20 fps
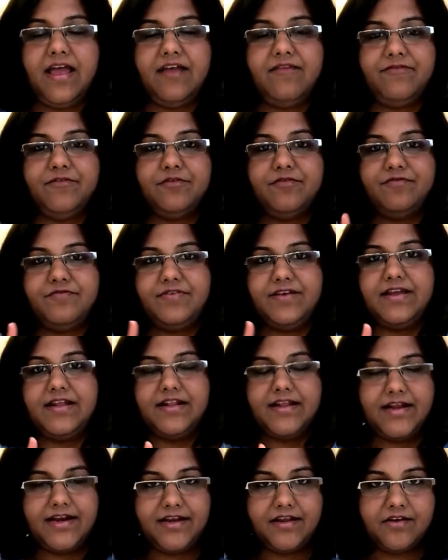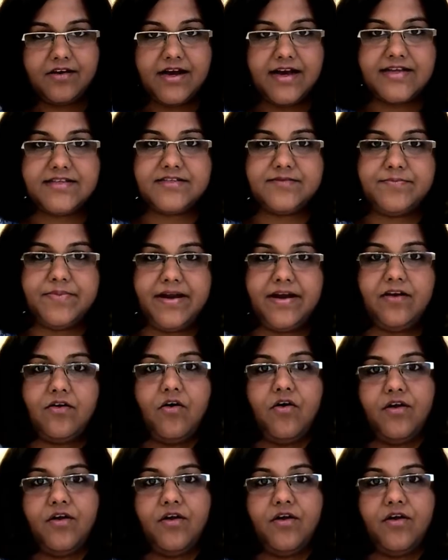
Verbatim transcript: if you feel that your husband